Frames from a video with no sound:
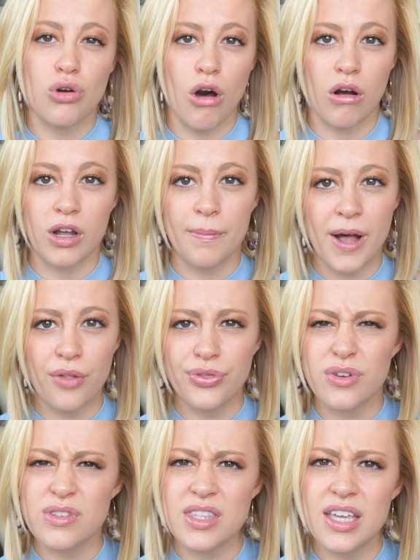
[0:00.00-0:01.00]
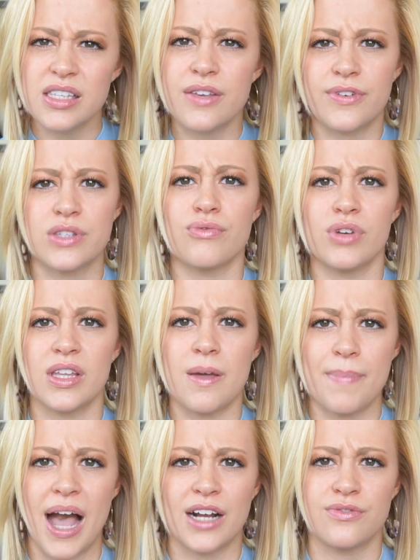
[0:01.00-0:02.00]
talk about those things if it's really
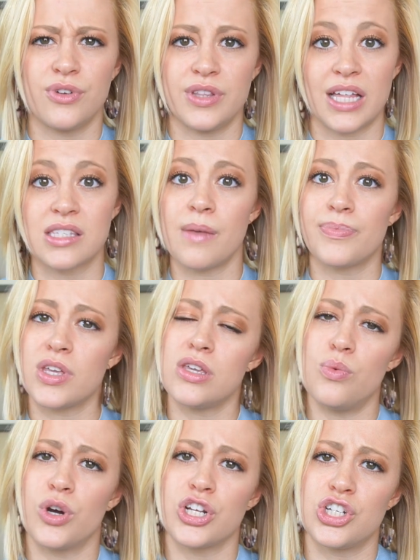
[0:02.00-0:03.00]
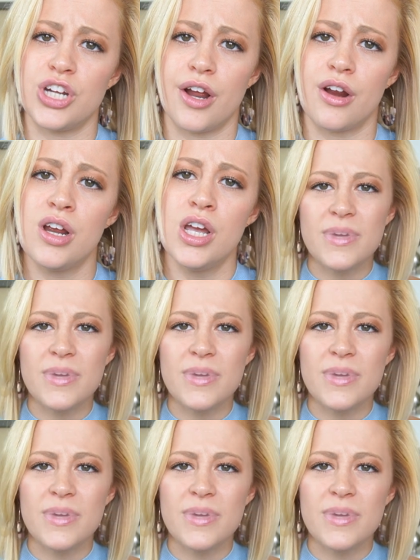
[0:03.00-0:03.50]
impactful and that's something you want to share,